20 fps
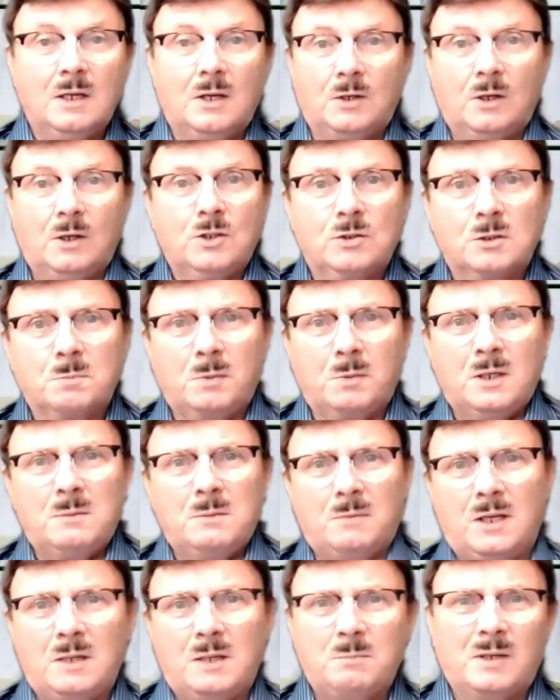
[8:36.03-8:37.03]
not just by
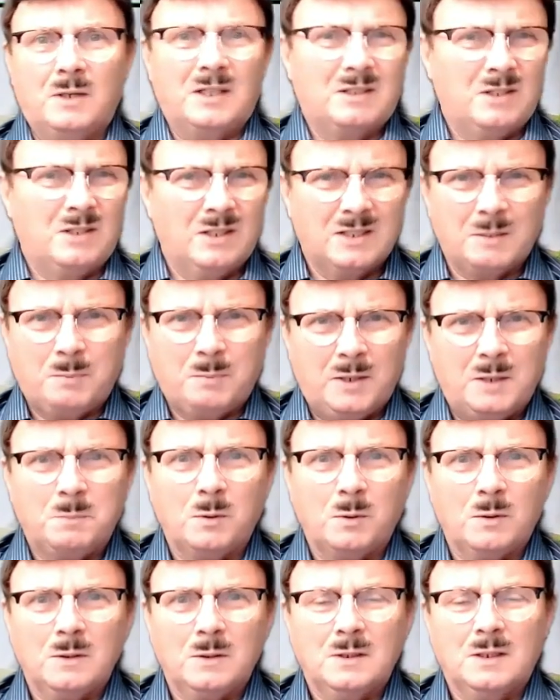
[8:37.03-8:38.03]
me, but the
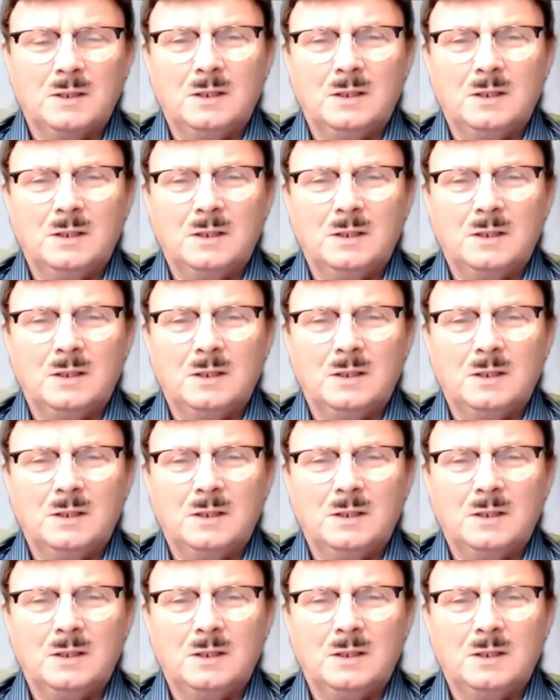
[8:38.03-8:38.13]
people.